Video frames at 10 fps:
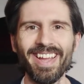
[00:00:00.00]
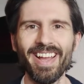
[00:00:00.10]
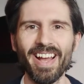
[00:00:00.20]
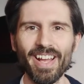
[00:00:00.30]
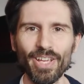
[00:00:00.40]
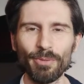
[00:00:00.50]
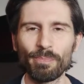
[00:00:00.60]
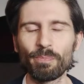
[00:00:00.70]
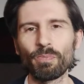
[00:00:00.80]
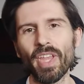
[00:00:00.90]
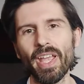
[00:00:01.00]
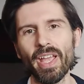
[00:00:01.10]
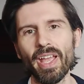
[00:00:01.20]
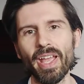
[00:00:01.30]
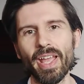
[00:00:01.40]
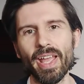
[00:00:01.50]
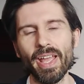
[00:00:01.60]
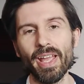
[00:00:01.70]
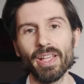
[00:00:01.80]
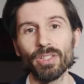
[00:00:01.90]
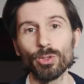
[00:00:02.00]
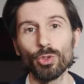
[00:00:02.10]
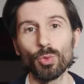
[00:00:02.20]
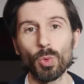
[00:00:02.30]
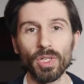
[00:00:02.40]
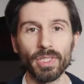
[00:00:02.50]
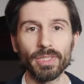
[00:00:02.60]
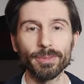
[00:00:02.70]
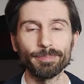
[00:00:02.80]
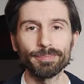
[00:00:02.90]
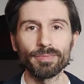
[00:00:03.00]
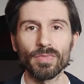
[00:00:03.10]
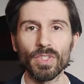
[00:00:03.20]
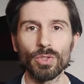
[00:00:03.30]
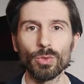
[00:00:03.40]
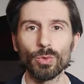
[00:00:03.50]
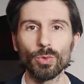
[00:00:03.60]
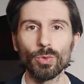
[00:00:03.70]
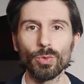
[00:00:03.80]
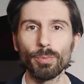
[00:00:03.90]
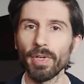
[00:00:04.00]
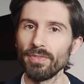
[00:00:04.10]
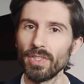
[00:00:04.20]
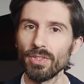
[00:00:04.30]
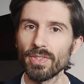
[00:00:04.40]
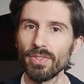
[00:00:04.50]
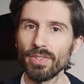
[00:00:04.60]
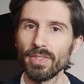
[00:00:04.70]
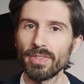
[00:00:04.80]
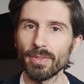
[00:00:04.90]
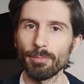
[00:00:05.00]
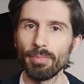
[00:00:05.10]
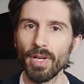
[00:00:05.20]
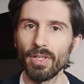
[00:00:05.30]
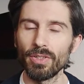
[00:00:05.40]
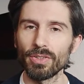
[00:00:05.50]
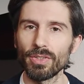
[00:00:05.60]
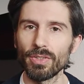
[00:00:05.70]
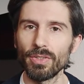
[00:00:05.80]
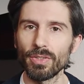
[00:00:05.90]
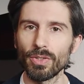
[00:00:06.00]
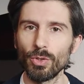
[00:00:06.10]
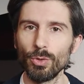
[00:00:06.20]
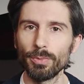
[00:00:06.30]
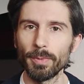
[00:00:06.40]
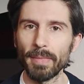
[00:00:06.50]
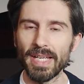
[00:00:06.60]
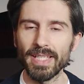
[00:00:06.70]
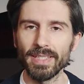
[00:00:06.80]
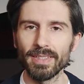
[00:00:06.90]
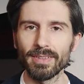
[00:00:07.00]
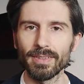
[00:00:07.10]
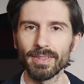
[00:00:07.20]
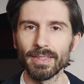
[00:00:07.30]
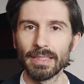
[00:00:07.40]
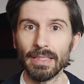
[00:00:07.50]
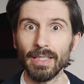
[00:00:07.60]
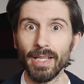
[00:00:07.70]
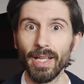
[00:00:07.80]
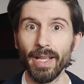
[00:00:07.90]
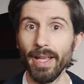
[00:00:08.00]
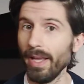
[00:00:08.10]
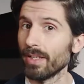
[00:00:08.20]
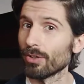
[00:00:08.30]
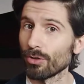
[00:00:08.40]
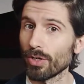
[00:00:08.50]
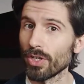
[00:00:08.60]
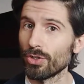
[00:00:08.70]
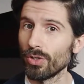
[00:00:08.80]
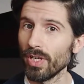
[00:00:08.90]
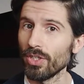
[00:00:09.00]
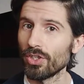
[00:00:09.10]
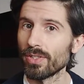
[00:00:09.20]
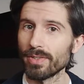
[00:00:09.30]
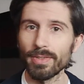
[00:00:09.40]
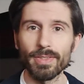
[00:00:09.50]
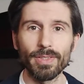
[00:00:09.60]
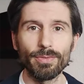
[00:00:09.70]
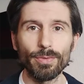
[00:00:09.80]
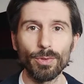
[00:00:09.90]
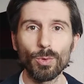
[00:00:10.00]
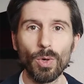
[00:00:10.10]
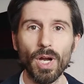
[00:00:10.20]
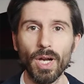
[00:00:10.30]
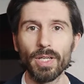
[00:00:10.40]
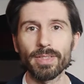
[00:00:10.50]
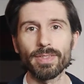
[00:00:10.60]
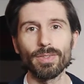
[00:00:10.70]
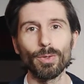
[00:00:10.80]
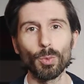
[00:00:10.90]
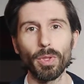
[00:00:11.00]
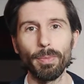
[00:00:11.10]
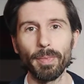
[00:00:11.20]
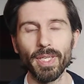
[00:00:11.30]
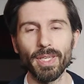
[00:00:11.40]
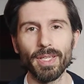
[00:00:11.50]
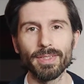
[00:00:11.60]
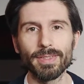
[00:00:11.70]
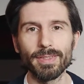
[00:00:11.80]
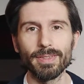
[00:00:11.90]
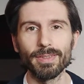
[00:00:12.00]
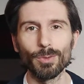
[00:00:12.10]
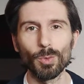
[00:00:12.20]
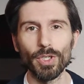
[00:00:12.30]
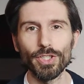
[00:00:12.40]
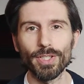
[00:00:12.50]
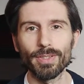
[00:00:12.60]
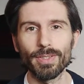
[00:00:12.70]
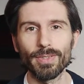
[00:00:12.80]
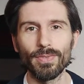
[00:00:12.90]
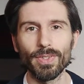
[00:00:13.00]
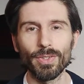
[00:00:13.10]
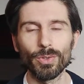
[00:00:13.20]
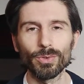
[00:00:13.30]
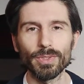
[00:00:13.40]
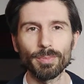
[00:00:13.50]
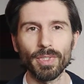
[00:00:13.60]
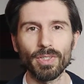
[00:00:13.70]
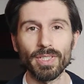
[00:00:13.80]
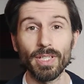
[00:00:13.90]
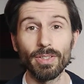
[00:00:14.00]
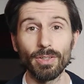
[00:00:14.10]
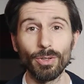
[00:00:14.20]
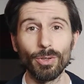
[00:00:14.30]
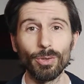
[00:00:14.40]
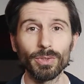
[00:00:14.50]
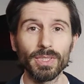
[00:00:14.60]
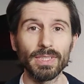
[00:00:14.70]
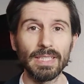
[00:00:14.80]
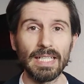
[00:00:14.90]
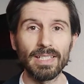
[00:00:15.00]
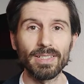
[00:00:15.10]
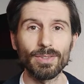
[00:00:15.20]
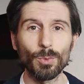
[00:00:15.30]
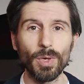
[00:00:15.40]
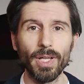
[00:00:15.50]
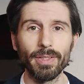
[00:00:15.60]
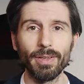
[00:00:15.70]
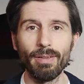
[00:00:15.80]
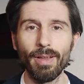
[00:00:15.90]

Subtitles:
Hi, and welcome to my video series about the human mind. And congratulations if you are still with me and still watching these videos, because I know that the last one